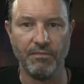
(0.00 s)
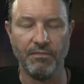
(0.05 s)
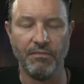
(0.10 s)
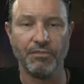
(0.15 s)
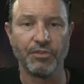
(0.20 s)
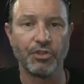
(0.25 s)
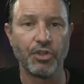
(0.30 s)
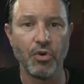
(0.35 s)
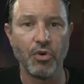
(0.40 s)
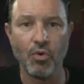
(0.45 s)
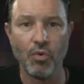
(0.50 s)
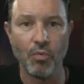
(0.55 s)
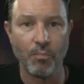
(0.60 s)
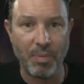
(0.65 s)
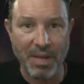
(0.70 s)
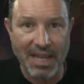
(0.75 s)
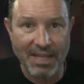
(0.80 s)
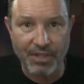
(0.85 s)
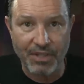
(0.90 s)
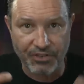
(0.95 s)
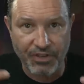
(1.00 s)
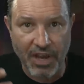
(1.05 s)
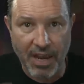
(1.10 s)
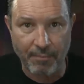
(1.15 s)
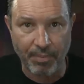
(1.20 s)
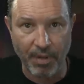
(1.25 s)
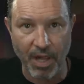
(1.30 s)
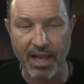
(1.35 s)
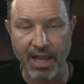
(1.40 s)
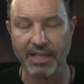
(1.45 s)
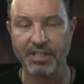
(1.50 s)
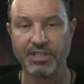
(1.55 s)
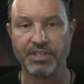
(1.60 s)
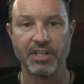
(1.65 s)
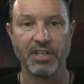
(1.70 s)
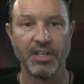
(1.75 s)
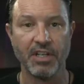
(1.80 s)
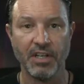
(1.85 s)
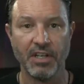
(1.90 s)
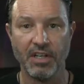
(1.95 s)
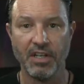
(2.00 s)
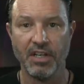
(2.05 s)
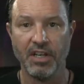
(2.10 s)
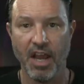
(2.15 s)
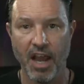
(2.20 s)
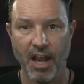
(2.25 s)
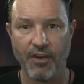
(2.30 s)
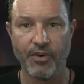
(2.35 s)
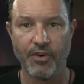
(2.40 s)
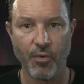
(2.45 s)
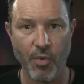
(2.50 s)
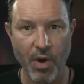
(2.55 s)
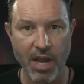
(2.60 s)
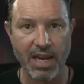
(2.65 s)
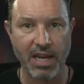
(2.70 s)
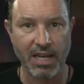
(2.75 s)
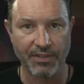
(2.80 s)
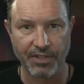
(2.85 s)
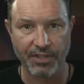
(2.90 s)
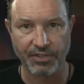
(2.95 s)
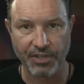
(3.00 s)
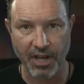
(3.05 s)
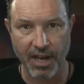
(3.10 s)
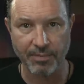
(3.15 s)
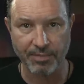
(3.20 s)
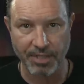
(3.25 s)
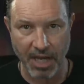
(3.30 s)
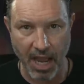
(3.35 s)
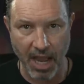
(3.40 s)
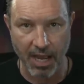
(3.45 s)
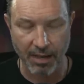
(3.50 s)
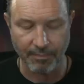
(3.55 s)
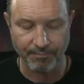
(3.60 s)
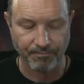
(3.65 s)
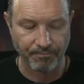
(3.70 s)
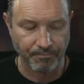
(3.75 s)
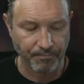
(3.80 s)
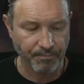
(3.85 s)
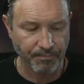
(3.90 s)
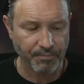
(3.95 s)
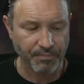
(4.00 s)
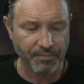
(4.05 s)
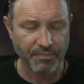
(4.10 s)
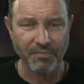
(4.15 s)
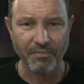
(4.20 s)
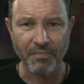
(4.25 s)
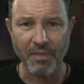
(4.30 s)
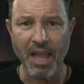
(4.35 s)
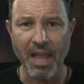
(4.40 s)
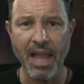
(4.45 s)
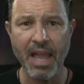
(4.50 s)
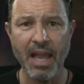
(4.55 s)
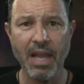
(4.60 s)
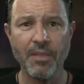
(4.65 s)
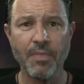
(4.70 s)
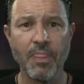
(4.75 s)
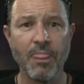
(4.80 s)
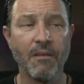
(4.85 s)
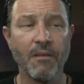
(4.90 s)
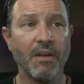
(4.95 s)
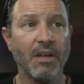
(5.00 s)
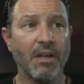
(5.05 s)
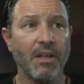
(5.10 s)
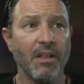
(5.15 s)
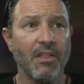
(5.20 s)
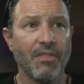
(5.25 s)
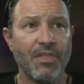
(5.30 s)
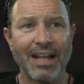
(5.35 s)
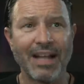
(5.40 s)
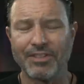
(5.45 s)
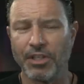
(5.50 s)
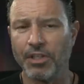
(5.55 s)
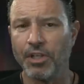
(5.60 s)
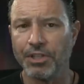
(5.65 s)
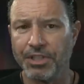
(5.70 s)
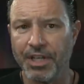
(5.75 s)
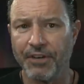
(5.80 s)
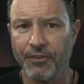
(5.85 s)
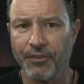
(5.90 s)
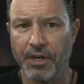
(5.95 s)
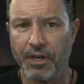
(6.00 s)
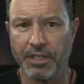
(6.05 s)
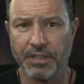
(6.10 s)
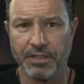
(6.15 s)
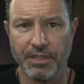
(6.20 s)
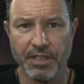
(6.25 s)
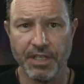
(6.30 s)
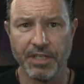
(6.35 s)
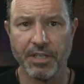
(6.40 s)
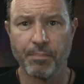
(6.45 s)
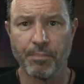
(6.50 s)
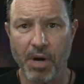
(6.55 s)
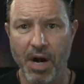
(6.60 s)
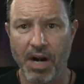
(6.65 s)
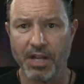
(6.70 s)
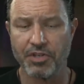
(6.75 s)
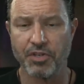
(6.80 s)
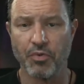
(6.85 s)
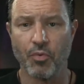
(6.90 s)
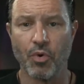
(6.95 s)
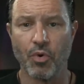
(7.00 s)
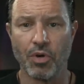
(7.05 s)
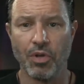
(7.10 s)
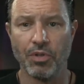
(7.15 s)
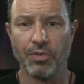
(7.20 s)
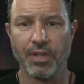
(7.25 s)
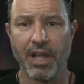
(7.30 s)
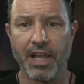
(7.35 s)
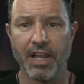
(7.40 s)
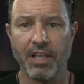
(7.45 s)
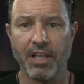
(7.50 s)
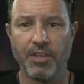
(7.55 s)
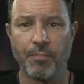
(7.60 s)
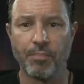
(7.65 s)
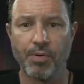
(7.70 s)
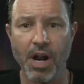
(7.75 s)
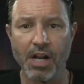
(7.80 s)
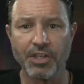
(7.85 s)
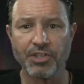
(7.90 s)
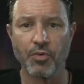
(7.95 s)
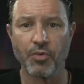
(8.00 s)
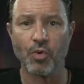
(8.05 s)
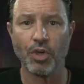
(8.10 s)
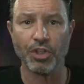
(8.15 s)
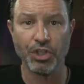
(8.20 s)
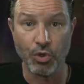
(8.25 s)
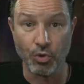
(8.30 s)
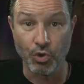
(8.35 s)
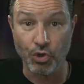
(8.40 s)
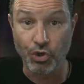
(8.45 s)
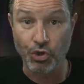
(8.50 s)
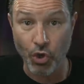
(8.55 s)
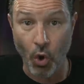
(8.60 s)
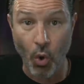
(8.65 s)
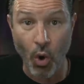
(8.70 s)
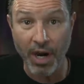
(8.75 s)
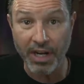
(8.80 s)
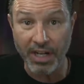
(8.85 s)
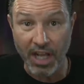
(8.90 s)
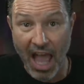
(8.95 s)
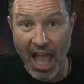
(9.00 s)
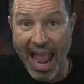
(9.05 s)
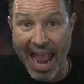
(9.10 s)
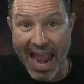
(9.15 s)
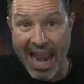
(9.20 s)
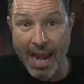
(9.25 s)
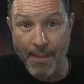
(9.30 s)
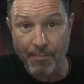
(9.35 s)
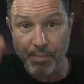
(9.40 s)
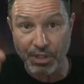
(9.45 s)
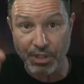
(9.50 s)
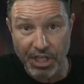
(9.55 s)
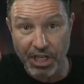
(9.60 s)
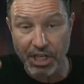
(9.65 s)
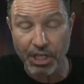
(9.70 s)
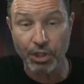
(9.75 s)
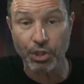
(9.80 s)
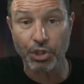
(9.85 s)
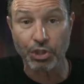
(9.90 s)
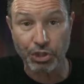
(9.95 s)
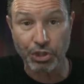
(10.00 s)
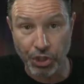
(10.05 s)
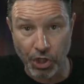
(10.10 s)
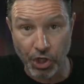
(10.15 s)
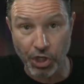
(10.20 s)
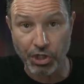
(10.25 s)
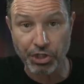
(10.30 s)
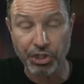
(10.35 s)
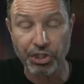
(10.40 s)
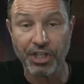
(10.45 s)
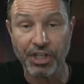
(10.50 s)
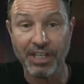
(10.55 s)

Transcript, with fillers: to be in the same place every week at the same time. And that's a little different in the Protestant world. Like in the Protestant world, you join a particular church,